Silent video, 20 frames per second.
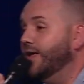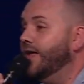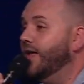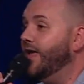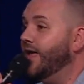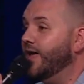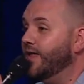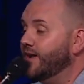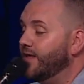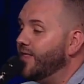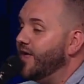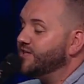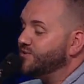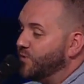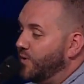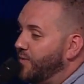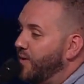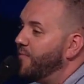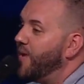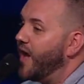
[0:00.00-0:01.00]
And that's
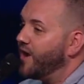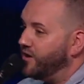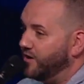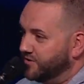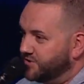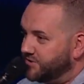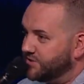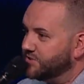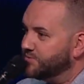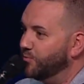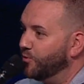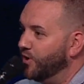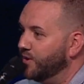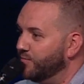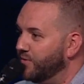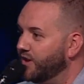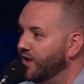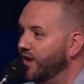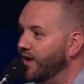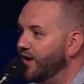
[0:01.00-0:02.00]
why my back hurts this morning.
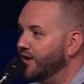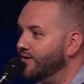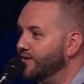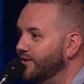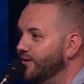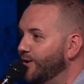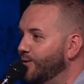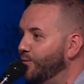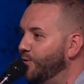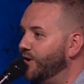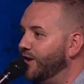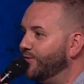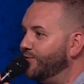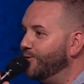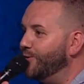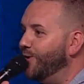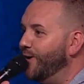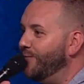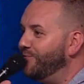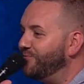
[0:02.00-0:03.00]
But, you know, we'll get
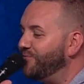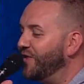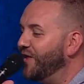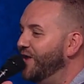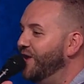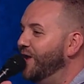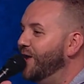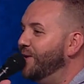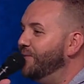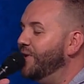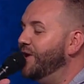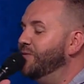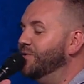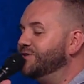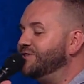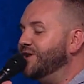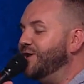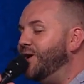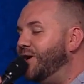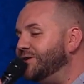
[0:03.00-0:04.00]
through it. But it
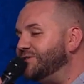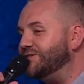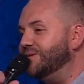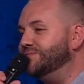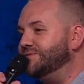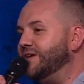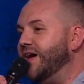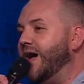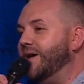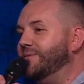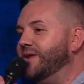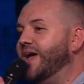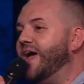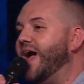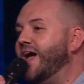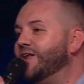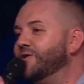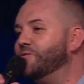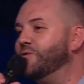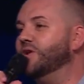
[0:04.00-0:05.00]
was an awesome time, and I
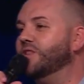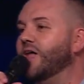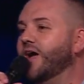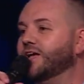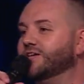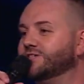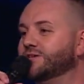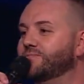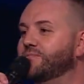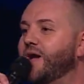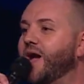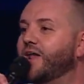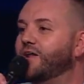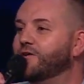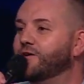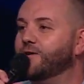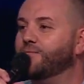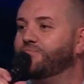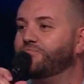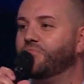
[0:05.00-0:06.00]
had to realize, no
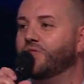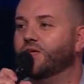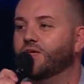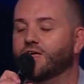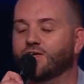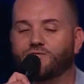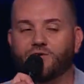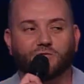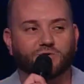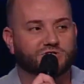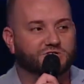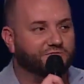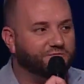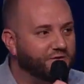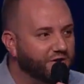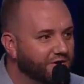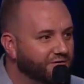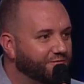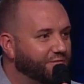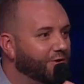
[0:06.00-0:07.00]
matter if it was
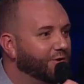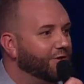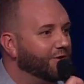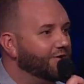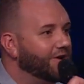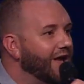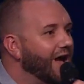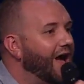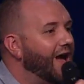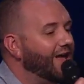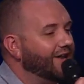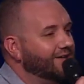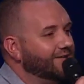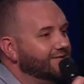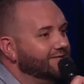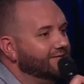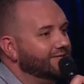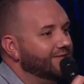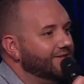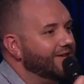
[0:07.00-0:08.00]
fearful or
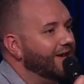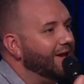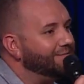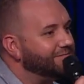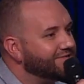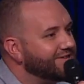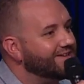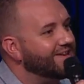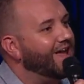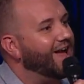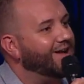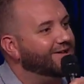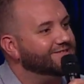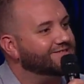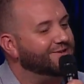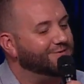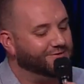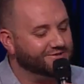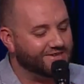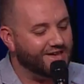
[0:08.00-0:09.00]
not, the ups and
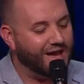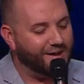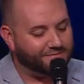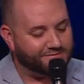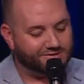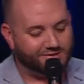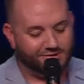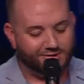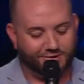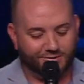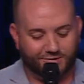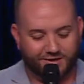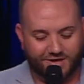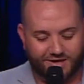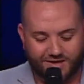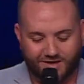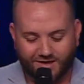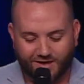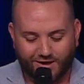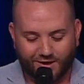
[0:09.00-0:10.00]
downs, it was
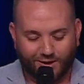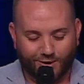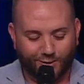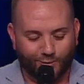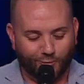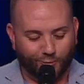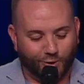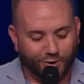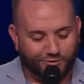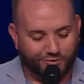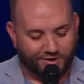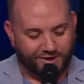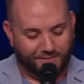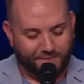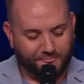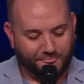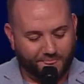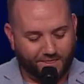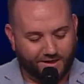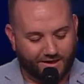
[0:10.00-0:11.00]
absolutely worth it.
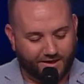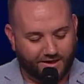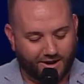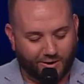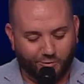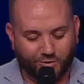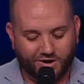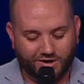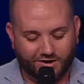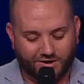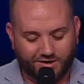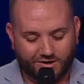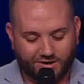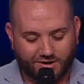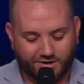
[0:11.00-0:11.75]
And I want to